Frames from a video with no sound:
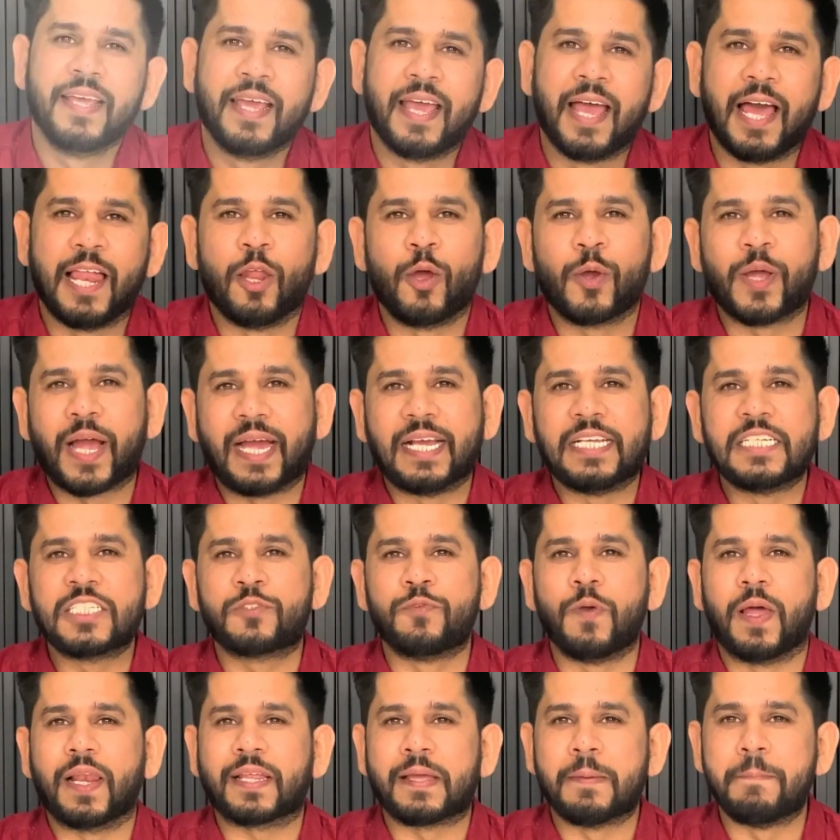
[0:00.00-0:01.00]
Hello
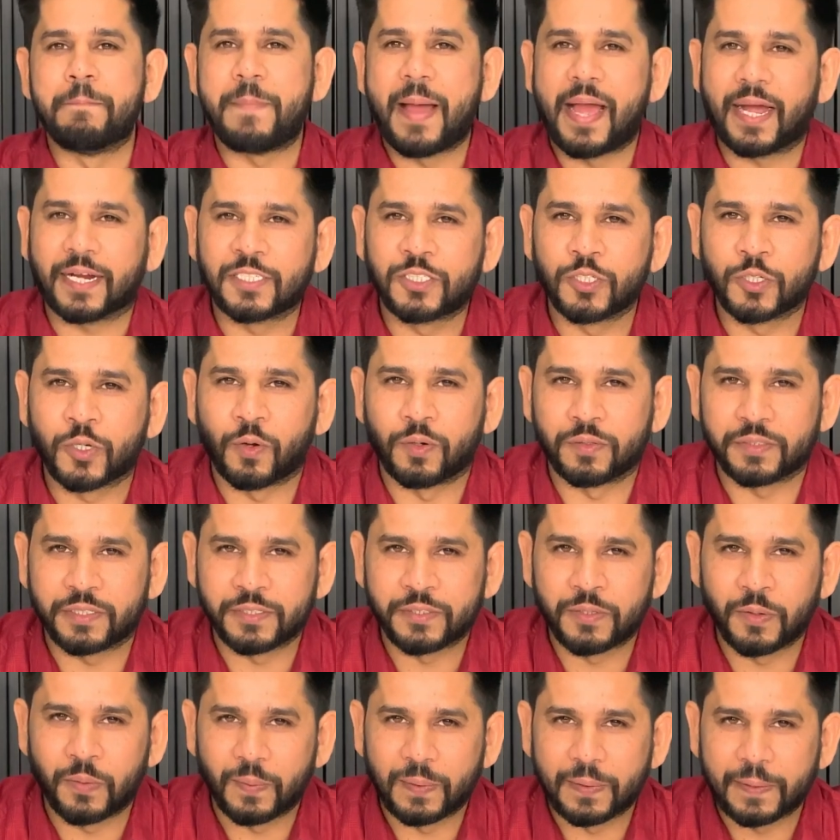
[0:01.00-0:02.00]
guys, welcome back to
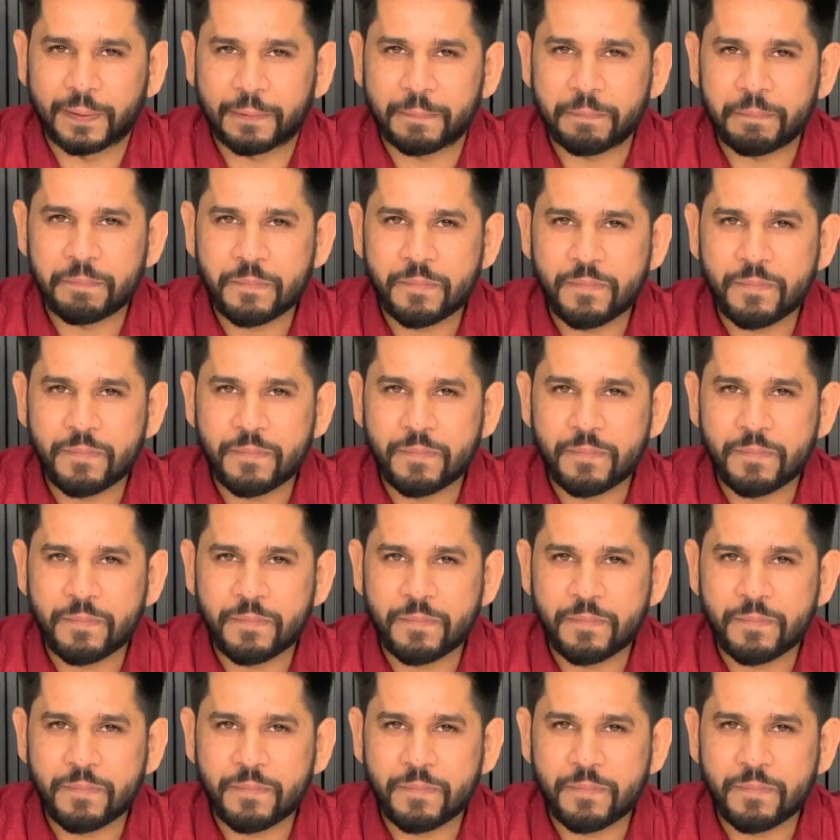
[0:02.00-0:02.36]
Contentholic.